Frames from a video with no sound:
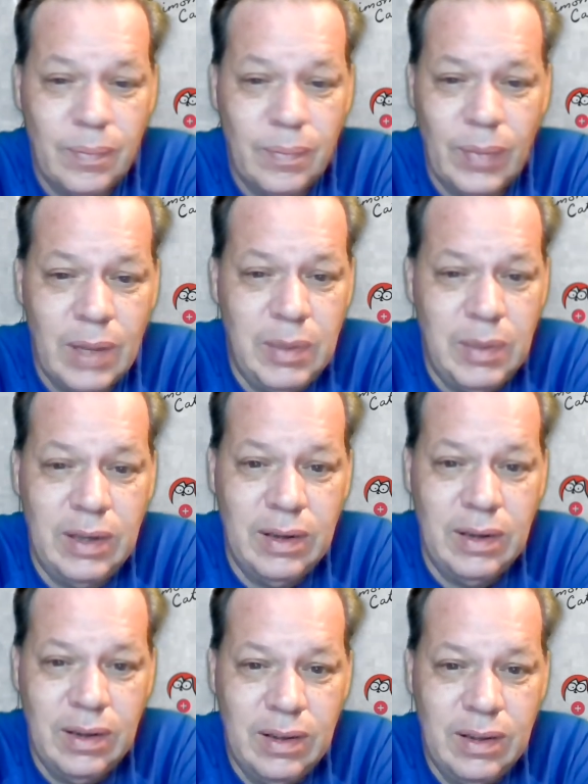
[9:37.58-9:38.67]
I mean,
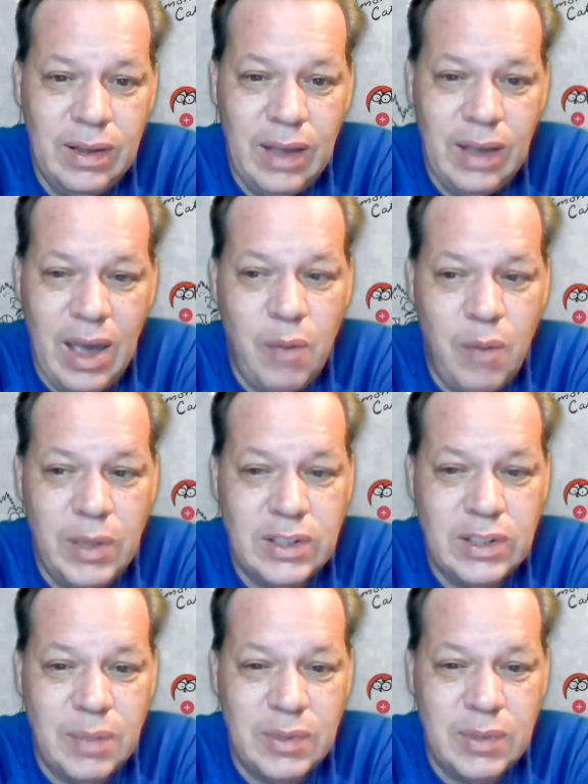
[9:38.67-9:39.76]
how messed
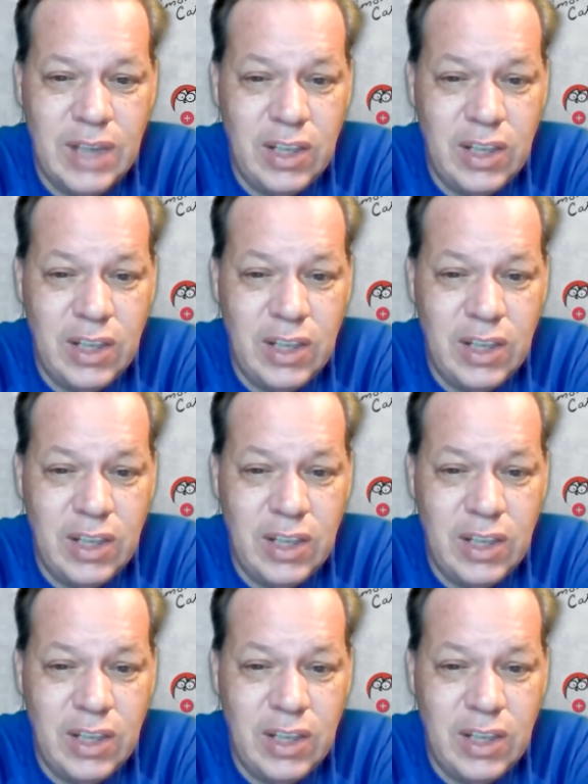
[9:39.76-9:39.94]
up is that?